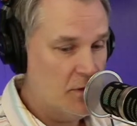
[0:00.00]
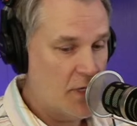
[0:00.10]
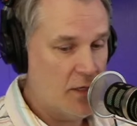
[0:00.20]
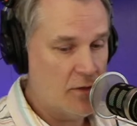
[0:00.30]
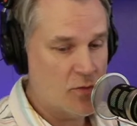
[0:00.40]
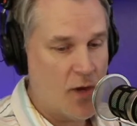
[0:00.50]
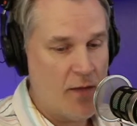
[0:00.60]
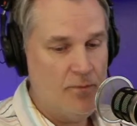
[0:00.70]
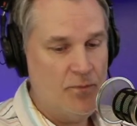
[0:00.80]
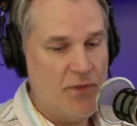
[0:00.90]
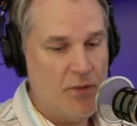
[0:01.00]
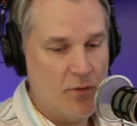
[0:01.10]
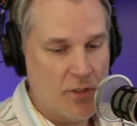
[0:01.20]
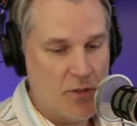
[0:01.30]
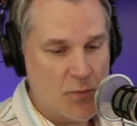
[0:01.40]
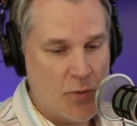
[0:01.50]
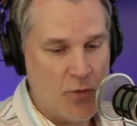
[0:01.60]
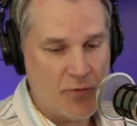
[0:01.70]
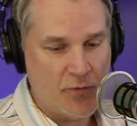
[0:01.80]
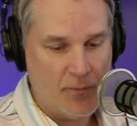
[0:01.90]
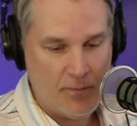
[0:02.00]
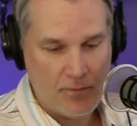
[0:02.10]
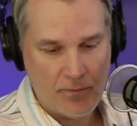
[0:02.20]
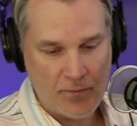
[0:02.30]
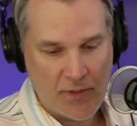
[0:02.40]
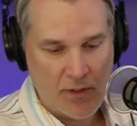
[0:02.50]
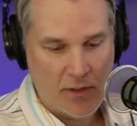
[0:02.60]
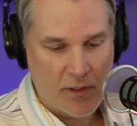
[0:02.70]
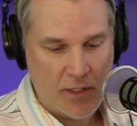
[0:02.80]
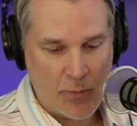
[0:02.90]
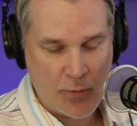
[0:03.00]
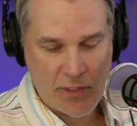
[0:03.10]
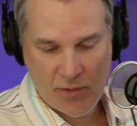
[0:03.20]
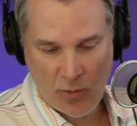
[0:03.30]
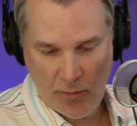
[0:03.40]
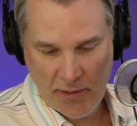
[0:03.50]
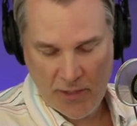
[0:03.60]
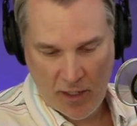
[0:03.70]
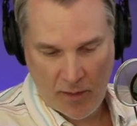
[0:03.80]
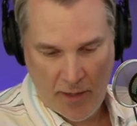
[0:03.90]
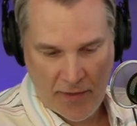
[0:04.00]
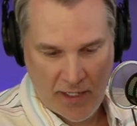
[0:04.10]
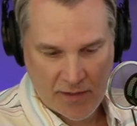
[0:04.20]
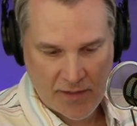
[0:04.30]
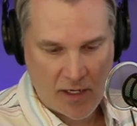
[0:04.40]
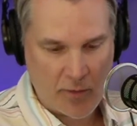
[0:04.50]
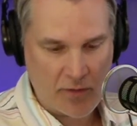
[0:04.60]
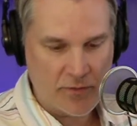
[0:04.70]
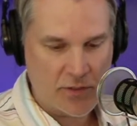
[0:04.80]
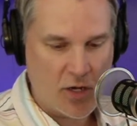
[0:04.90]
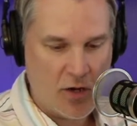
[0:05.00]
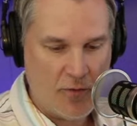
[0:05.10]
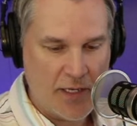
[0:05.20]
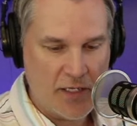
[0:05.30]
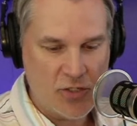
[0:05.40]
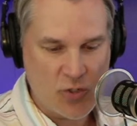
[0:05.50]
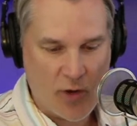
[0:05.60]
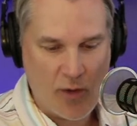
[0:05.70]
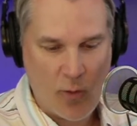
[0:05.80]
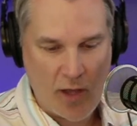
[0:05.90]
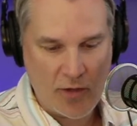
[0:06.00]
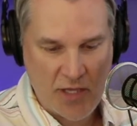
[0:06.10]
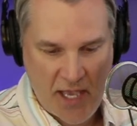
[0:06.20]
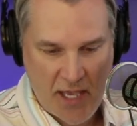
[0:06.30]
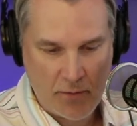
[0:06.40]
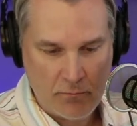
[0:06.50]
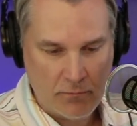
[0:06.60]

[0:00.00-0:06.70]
I know, it's wild. You can use POOF. And pretty soon we'll be talking about the end of summer. So enjoy it while you can.